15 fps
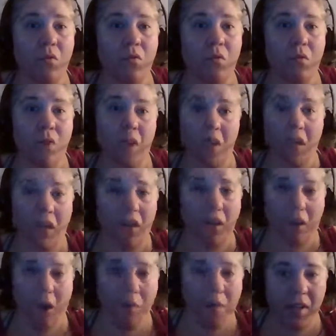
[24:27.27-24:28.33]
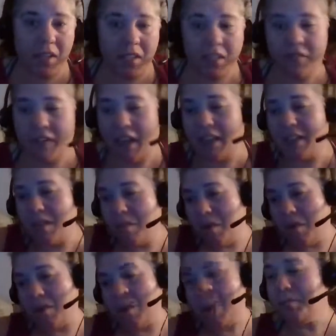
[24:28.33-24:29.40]
And I'll make this fast, I
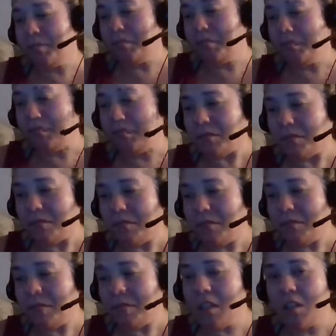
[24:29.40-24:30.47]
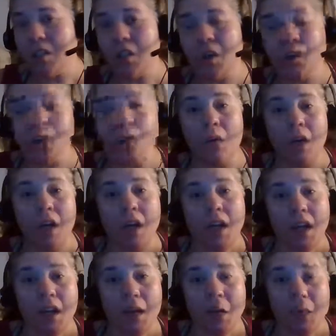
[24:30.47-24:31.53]
promise. So
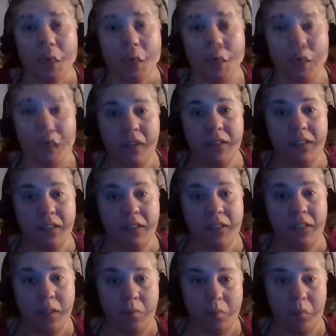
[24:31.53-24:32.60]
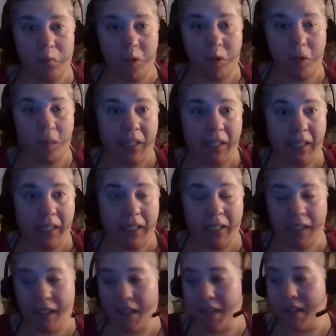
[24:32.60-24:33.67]
we are still
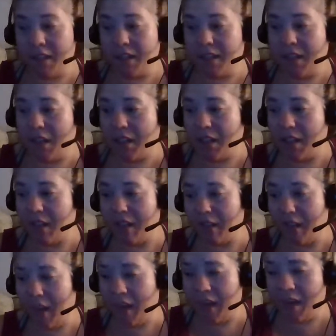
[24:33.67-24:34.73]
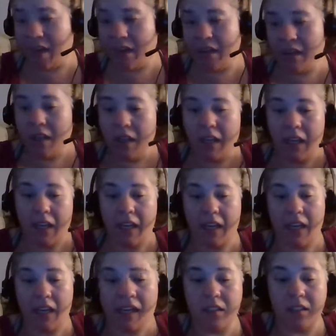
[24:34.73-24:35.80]
temporarily in South Carolina,
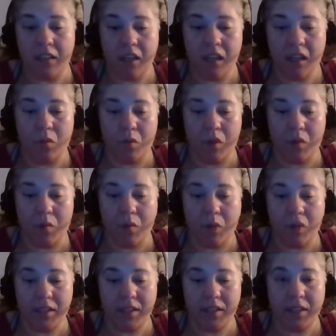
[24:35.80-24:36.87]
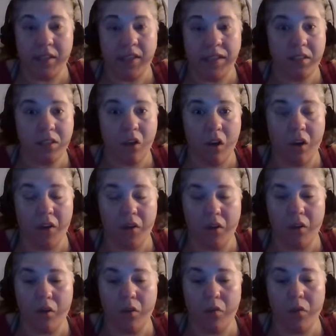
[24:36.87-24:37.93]
and we rent this
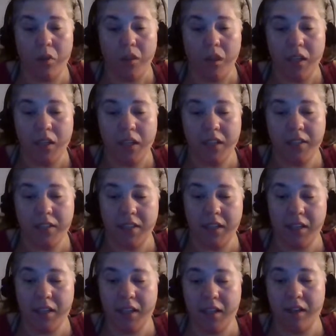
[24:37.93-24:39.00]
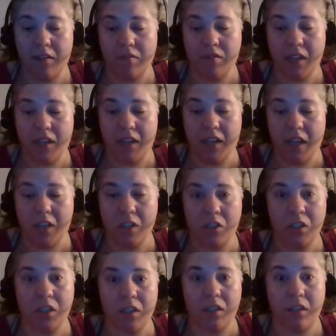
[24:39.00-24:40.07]
condo. It's in a
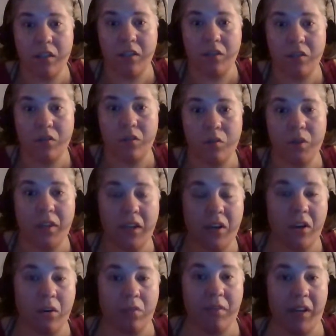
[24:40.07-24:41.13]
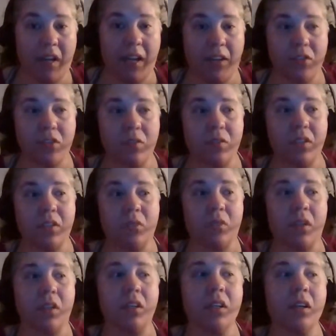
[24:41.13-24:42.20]
vacation, what they call a vacation
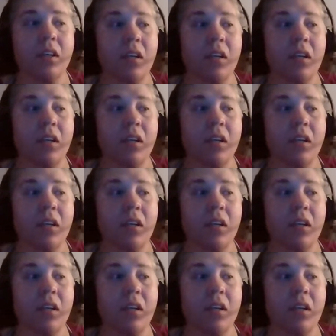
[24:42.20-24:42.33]
resort.